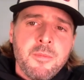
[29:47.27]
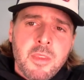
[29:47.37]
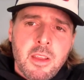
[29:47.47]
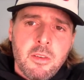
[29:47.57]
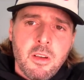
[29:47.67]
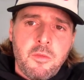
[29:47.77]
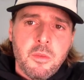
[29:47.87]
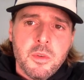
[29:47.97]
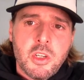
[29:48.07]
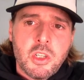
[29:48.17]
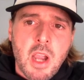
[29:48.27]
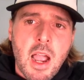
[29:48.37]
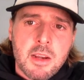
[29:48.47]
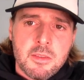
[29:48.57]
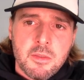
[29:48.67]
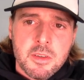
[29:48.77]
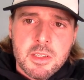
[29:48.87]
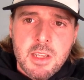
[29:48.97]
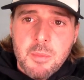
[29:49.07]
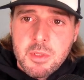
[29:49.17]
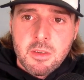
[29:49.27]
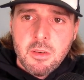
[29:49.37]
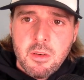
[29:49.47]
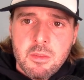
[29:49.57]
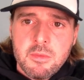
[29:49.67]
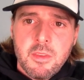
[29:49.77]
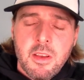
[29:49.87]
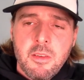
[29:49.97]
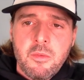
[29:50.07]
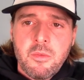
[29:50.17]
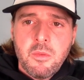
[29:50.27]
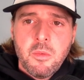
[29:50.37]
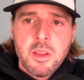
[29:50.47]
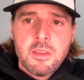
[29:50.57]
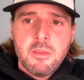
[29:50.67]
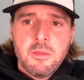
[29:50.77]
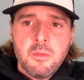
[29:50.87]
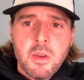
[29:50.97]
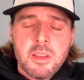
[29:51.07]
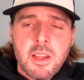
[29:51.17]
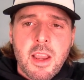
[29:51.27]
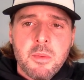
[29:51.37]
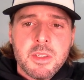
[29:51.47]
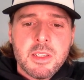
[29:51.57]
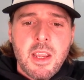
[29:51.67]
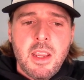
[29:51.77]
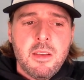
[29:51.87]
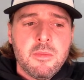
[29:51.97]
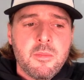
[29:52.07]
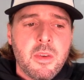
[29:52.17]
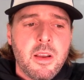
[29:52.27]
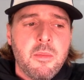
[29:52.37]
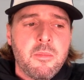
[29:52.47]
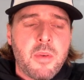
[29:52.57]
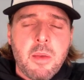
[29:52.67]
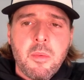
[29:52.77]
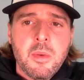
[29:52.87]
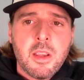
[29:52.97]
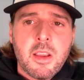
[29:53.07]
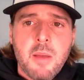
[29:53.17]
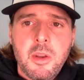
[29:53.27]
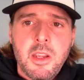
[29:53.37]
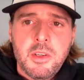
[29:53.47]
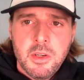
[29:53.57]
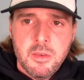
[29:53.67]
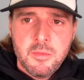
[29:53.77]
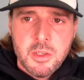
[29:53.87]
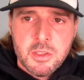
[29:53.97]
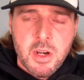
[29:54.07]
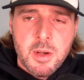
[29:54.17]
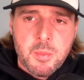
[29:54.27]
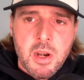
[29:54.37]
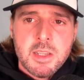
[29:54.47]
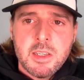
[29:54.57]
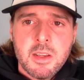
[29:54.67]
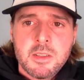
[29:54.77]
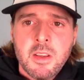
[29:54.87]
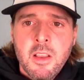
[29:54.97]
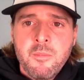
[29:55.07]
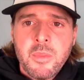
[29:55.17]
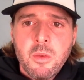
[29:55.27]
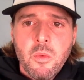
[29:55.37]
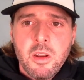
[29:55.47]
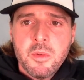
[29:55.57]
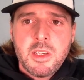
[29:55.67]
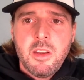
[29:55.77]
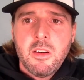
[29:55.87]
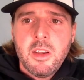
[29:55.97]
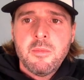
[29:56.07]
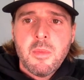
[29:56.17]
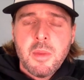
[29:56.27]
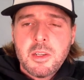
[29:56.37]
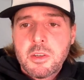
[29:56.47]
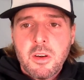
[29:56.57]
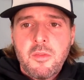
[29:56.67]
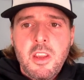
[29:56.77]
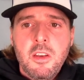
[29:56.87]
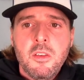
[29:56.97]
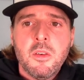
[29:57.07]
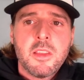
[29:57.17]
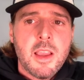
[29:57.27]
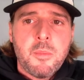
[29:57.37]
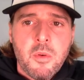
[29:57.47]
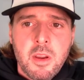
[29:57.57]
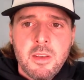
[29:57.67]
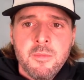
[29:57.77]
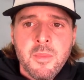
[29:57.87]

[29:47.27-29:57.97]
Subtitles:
I don't know if it was shocked or skeptical of what what the guy was saying, probably a combination of just trying to process what he was hearing. I'm not sure if he knew at that point